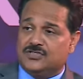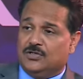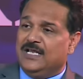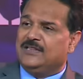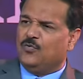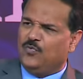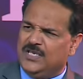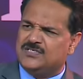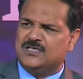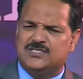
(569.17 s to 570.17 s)
So let the weak,
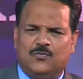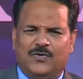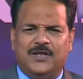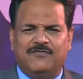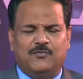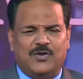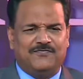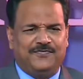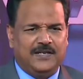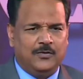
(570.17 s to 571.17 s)
see, whenever we're
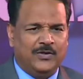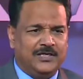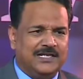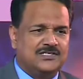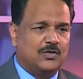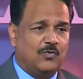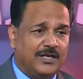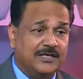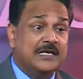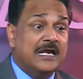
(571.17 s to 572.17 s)
feeling weak, let's say
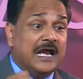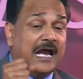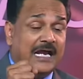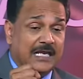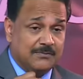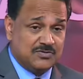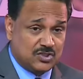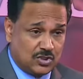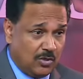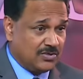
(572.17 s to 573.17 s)
what? I am
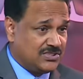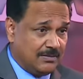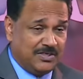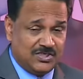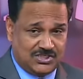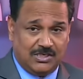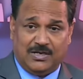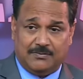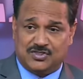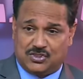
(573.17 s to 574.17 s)
strong. Somebody shout,
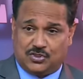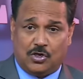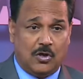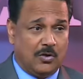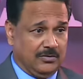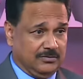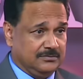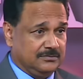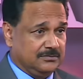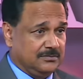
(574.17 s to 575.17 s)
I'm strong.
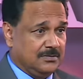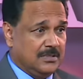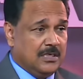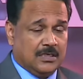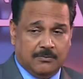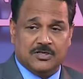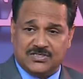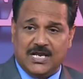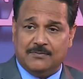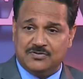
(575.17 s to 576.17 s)
I'm strong. Come on,
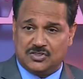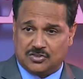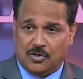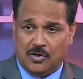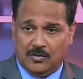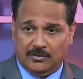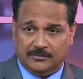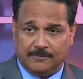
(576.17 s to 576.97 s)
say I'm strong.